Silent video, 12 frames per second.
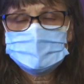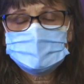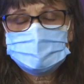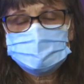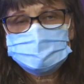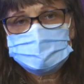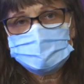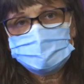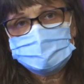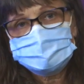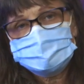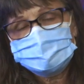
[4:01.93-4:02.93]
Those are the
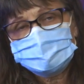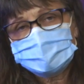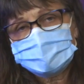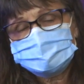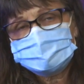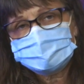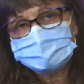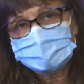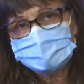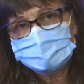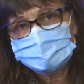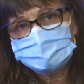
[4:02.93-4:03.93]
only 2 labs that
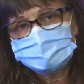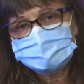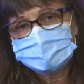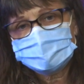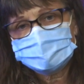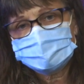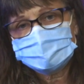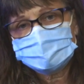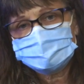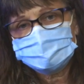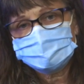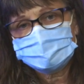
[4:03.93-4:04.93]
they use, and
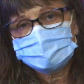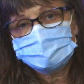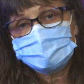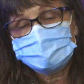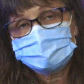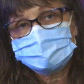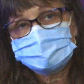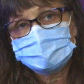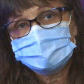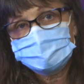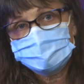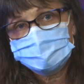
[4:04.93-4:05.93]
it's really important
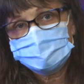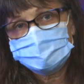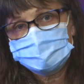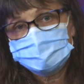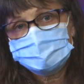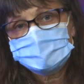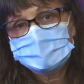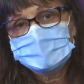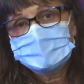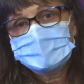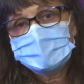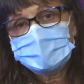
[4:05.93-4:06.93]
that you,
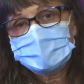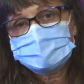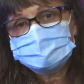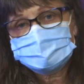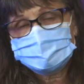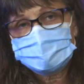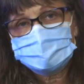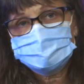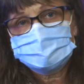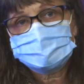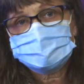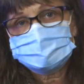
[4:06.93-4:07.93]
as the
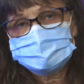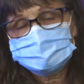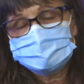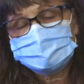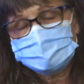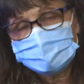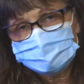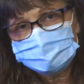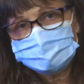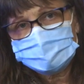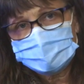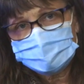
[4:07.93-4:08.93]
patient, lets the
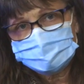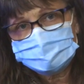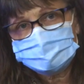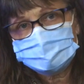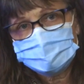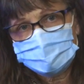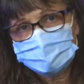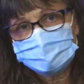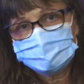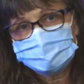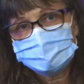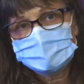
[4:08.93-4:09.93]
doctor's office know
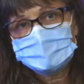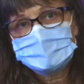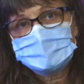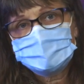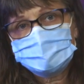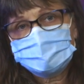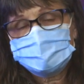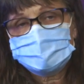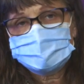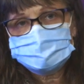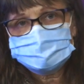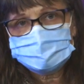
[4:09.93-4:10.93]
before
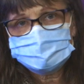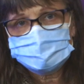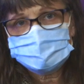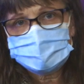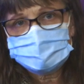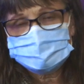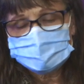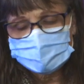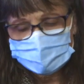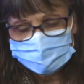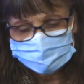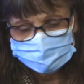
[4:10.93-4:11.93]
they send your labs
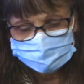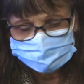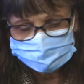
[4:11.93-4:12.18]
off.